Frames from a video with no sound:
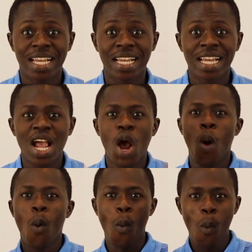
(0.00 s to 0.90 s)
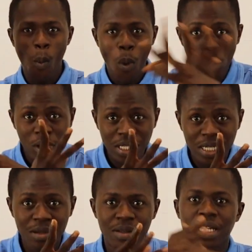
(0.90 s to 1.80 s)
Then after that, what
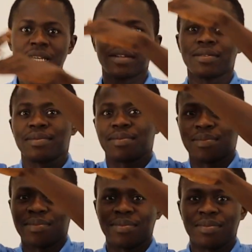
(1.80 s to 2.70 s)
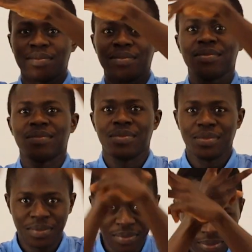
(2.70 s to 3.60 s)
do? We multiply the conjugate
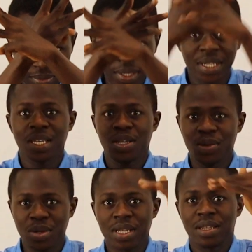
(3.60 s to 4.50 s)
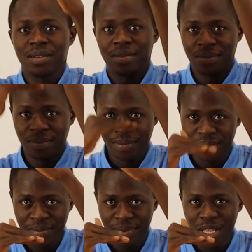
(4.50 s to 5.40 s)
by the numerator
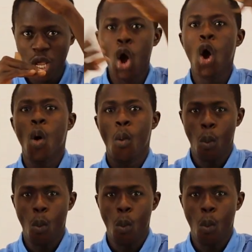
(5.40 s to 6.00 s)
and the